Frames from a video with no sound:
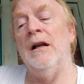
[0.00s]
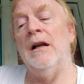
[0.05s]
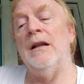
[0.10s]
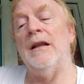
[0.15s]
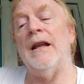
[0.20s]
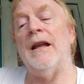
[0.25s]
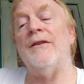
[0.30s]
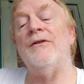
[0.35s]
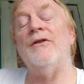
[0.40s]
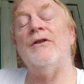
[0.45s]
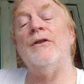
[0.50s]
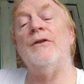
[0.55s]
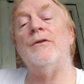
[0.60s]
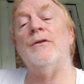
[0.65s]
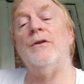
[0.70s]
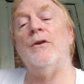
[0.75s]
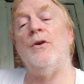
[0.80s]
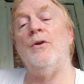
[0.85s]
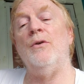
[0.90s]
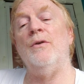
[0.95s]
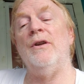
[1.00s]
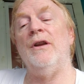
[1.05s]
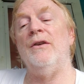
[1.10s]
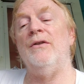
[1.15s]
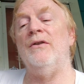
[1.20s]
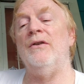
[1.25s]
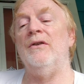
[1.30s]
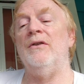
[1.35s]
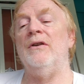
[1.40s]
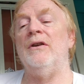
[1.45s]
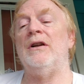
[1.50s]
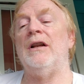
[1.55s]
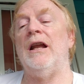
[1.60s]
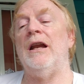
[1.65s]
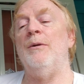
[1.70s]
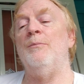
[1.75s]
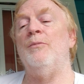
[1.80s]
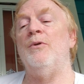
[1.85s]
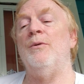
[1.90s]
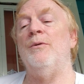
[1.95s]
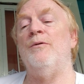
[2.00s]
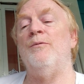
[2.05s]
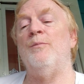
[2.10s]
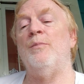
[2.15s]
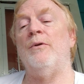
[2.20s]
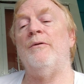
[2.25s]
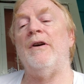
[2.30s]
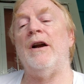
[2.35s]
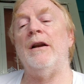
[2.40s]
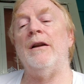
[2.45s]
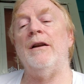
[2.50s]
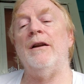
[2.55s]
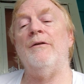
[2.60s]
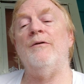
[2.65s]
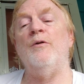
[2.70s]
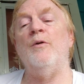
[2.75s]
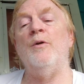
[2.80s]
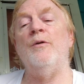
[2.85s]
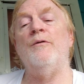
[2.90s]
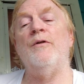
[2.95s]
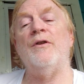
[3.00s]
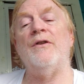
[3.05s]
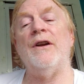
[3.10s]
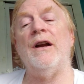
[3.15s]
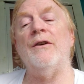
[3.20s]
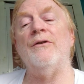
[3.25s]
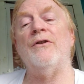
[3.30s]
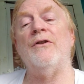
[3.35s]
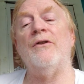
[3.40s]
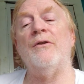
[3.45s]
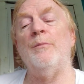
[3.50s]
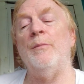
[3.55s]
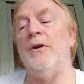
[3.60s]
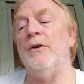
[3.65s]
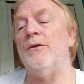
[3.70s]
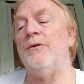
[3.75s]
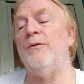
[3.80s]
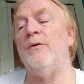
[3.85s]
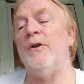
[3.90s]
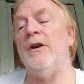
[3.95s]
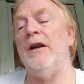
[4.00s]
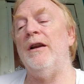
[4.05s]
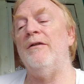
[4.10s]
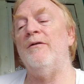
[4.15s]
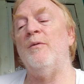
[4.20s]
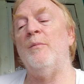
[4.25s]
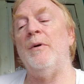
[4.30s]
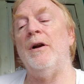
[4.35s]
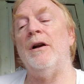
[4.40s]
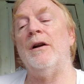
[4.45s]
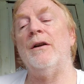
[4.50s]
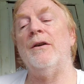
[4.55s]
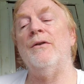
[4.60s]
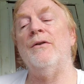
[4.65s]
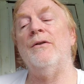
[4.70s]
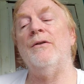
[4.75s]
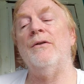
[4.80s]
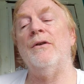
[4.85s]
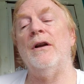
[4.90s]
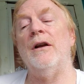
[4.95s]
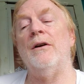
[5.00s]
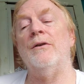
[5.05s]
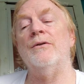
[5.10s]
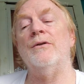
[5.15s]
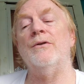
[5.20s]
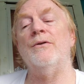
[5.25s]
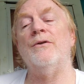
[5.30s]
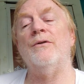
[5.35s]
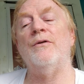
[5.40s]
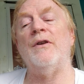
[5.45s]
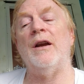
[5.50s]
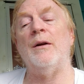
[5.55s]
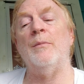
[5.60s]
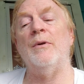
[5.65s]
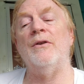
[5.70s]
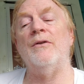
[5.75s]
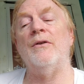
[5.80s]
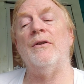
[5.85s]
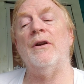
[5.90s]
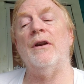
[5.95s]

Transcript: Last year alone, they claim to provide enough food for thousands of meals for Native Americans, elders, families,